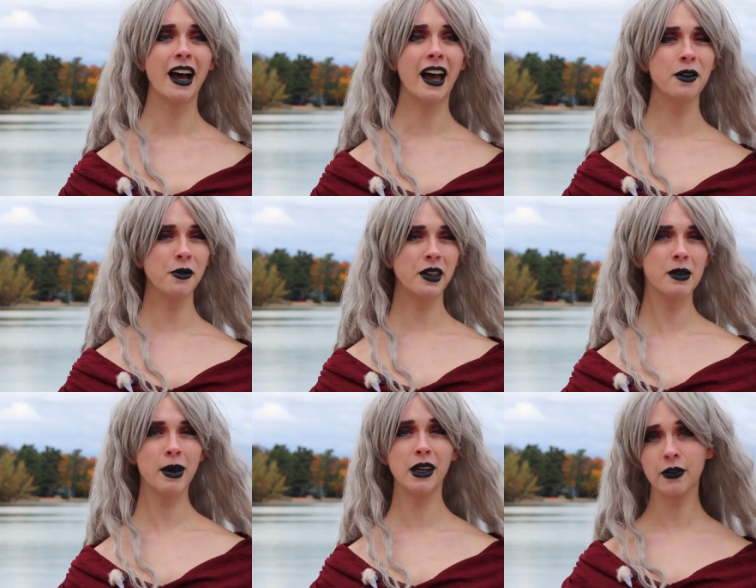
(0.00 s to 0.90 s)
I don't
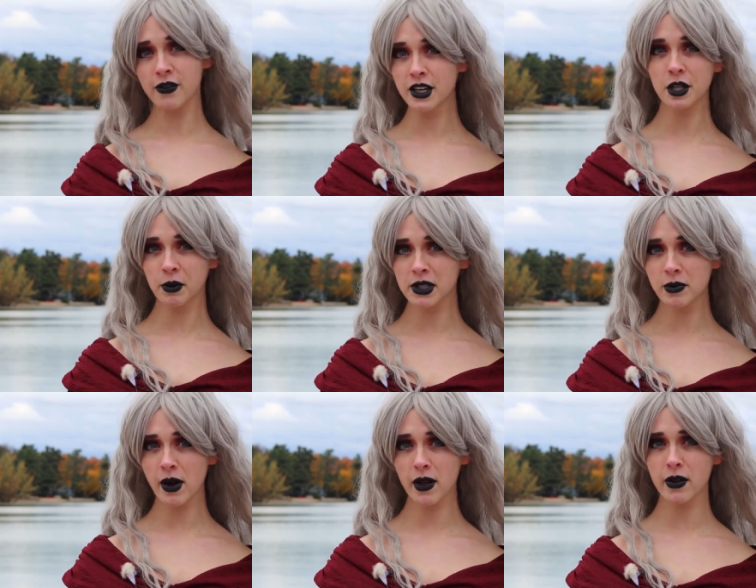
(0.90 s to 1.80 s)
think many fish would
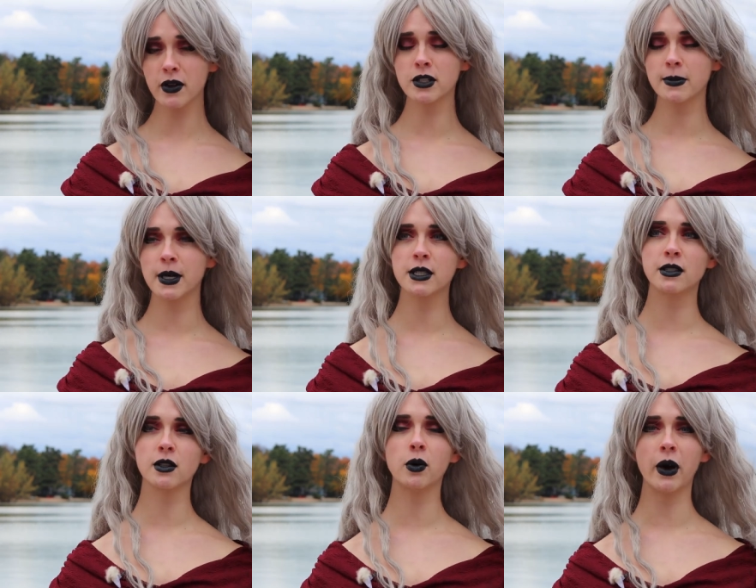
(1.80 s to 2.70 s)
swallow those
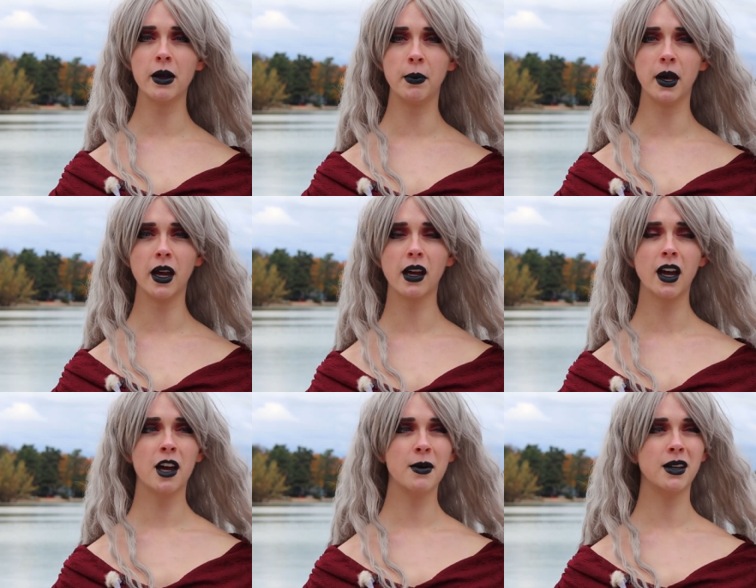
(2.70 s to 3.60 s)
because they're quite big,
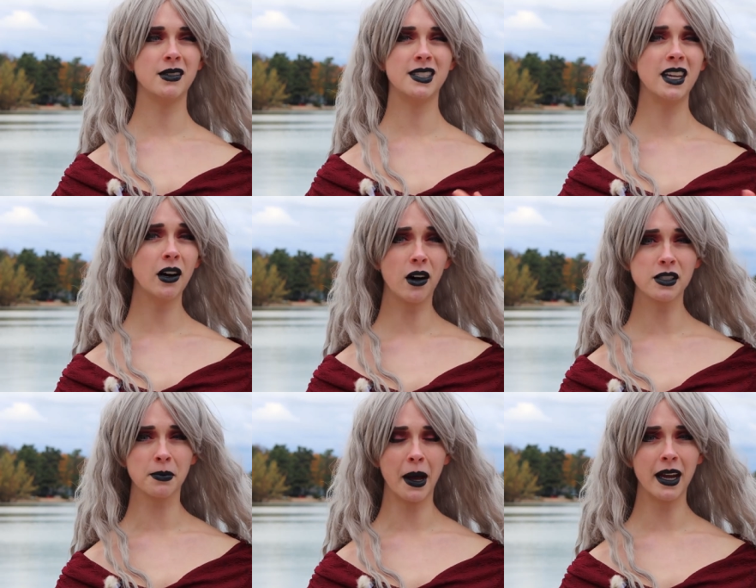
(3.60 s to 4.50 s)
but
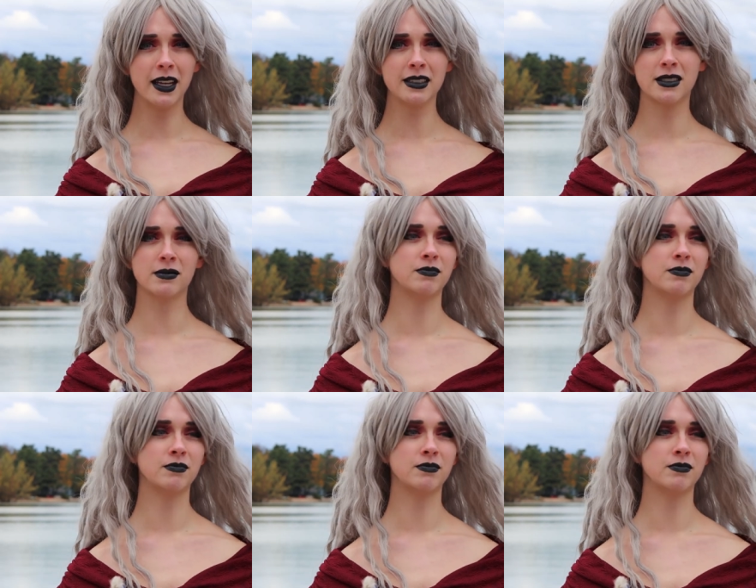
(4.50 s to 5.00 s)
seagulls might,